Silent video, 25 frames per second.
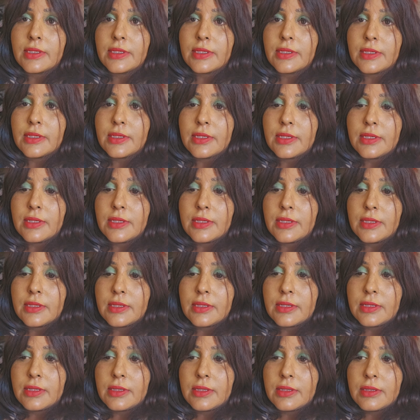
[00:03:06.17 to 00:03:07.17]

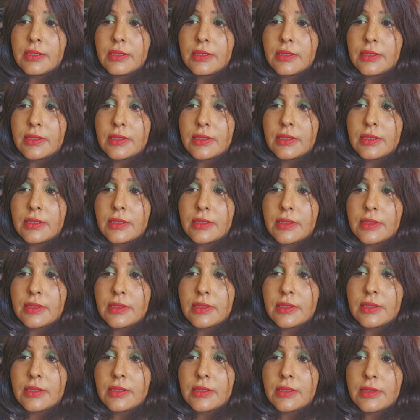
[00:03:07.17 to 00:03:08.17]

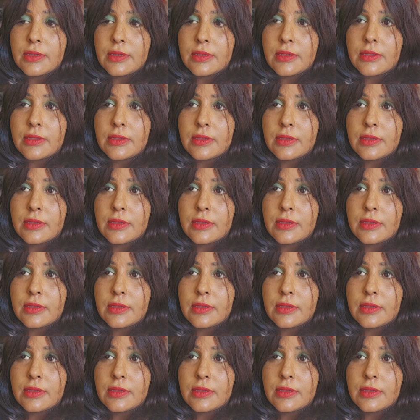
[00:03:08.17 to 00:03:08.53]
[no speech]